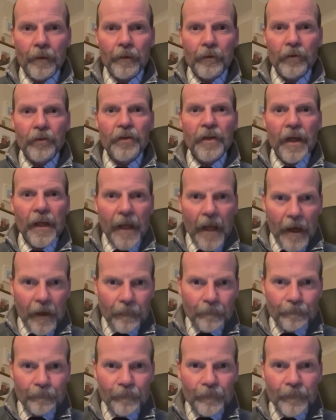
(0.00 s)
You take
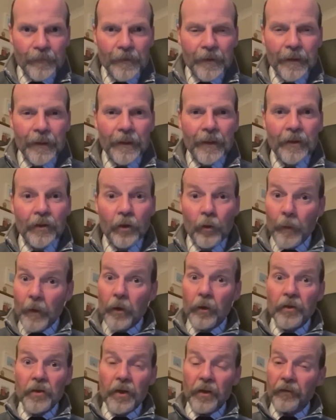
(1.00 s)
care. You be
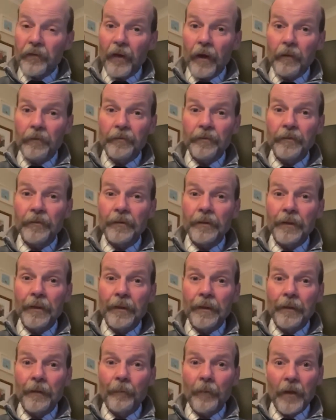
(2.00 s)
good to yourself.
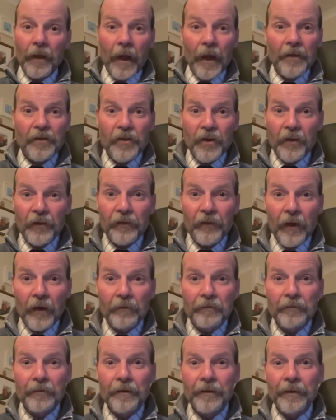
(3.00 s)
Be kind to
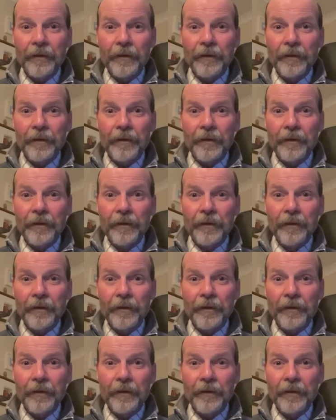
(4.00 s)
yourself.